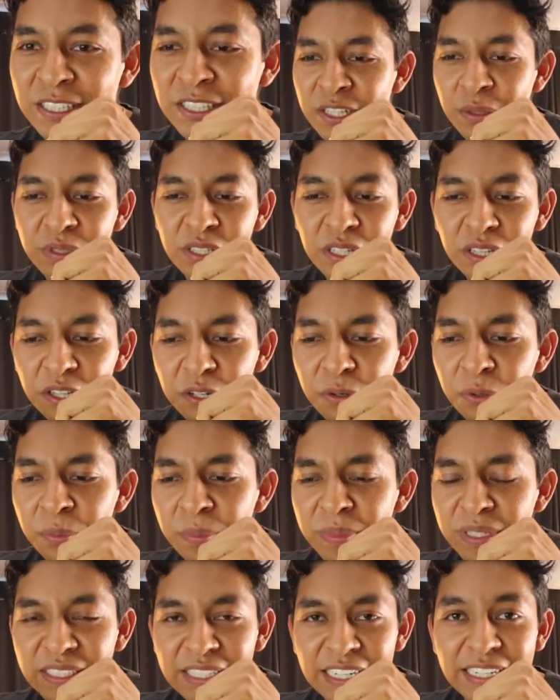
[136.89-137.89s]
There was a little
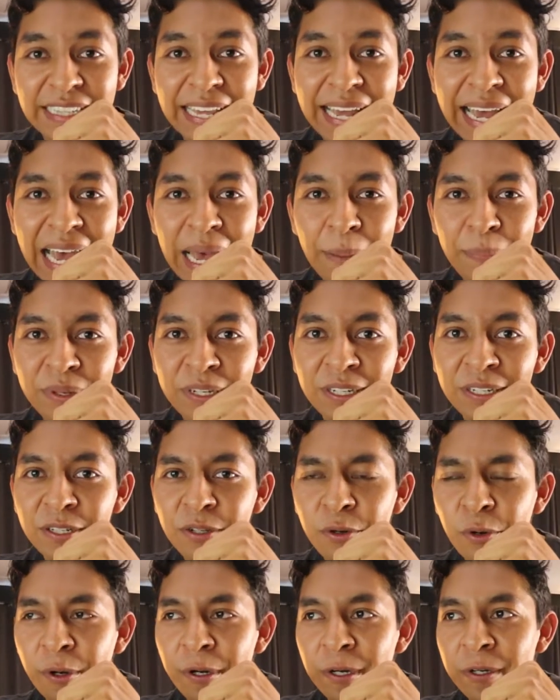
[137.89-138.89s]
mistake that happened,
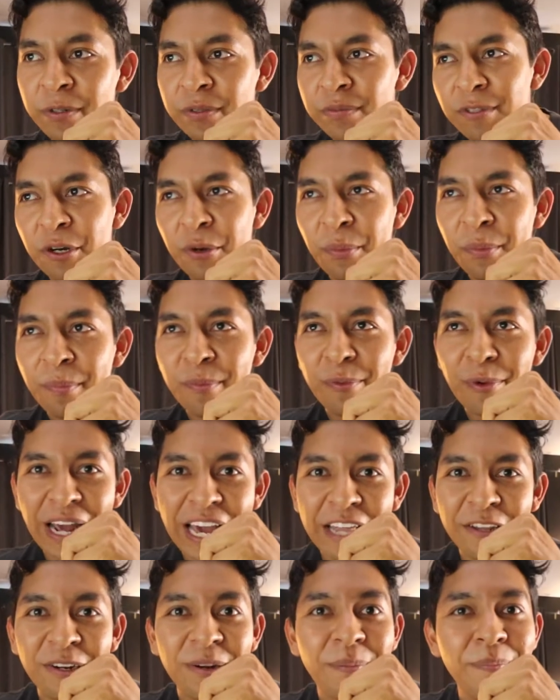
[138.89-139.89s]
or, you know,
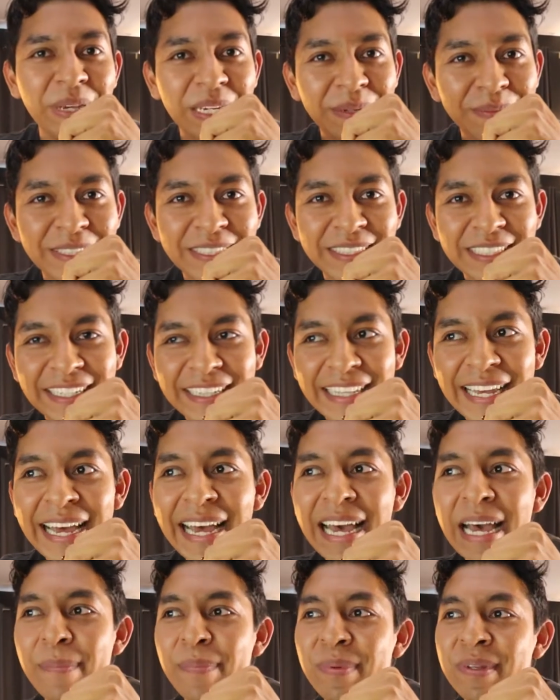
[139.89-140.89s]
rather a big mistake that
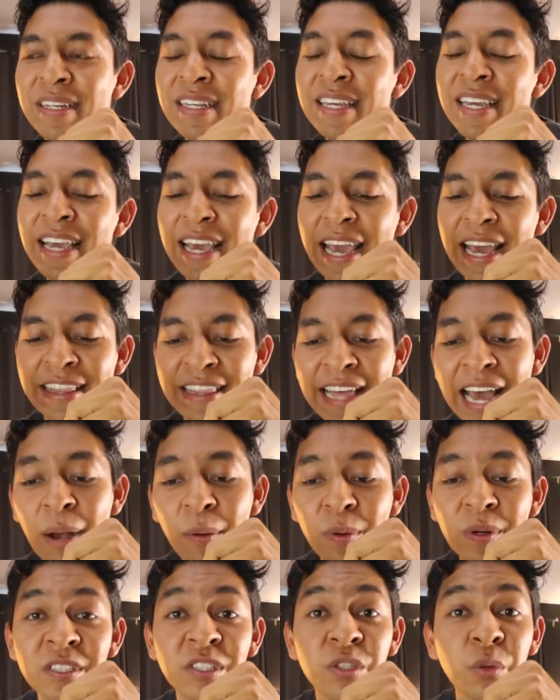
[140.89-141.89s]
happened, and that
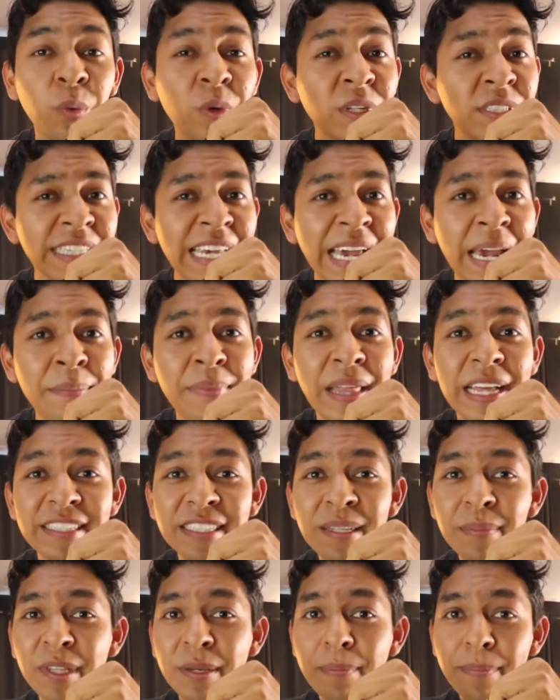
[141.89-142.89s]
was the one time that
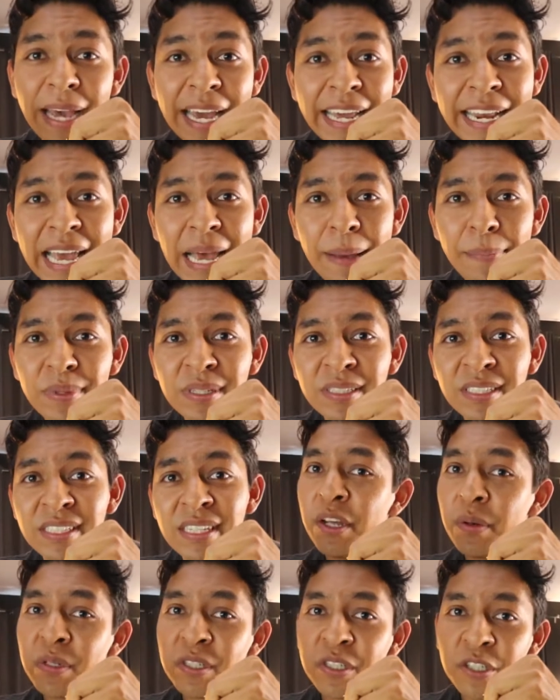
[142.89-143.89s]
something bad happens,
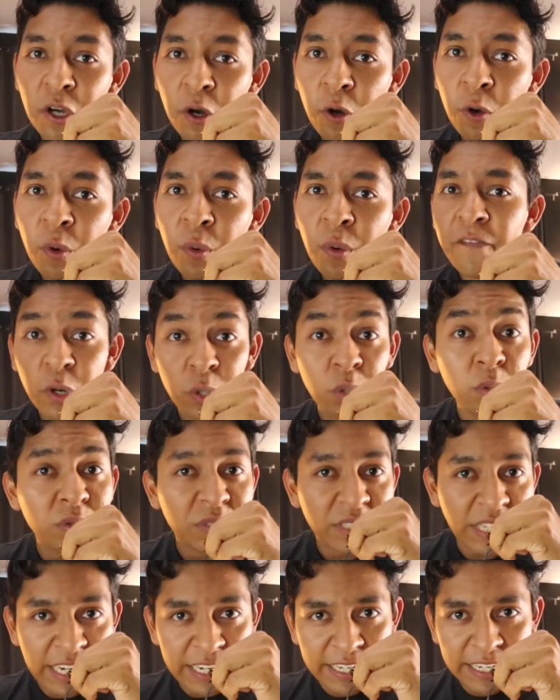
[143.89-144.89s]
there was no photos
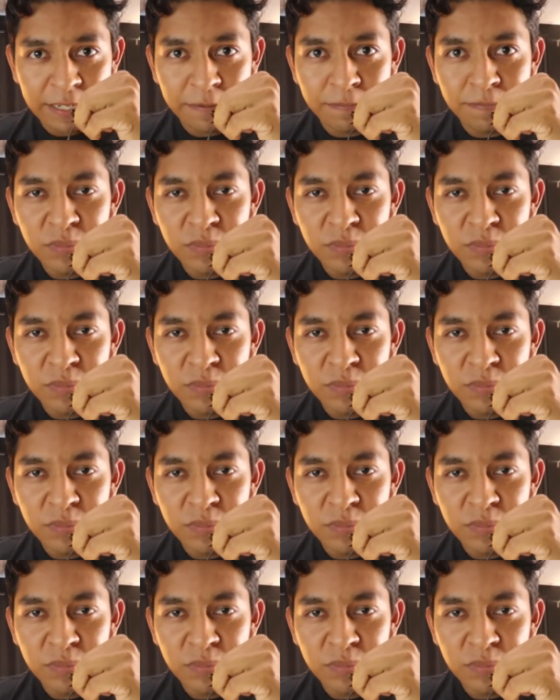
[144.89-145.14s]
taken.